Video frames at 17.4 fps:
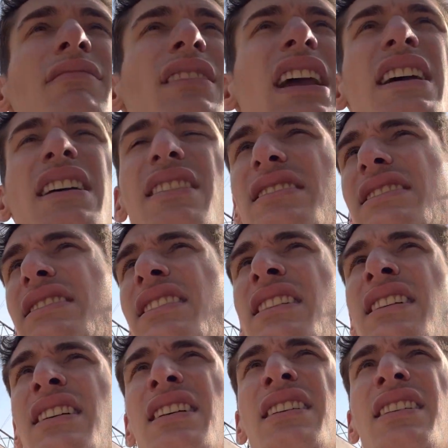And
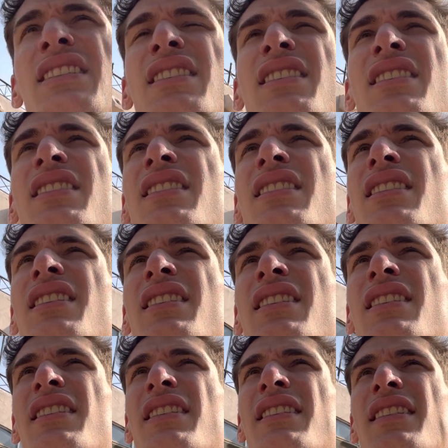
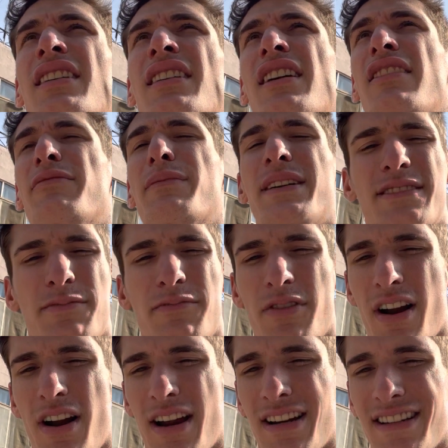I've made some
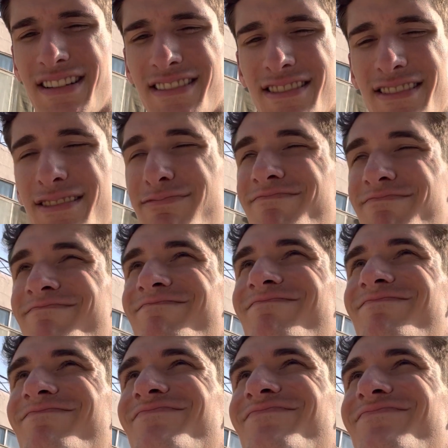writings,
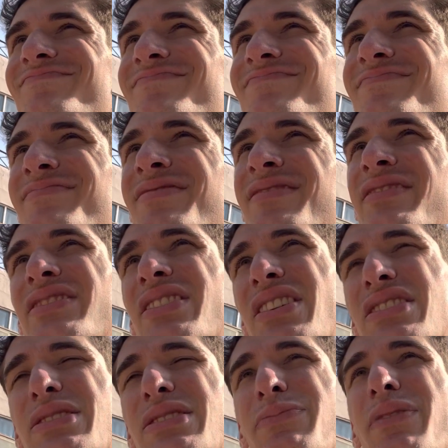
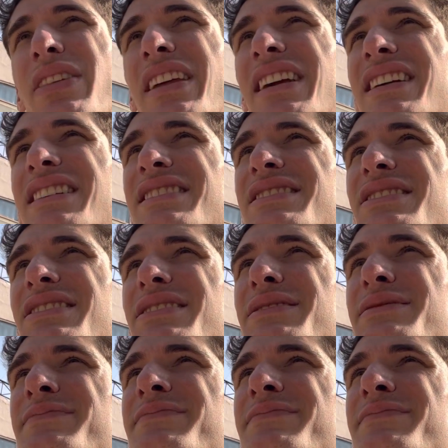done some things.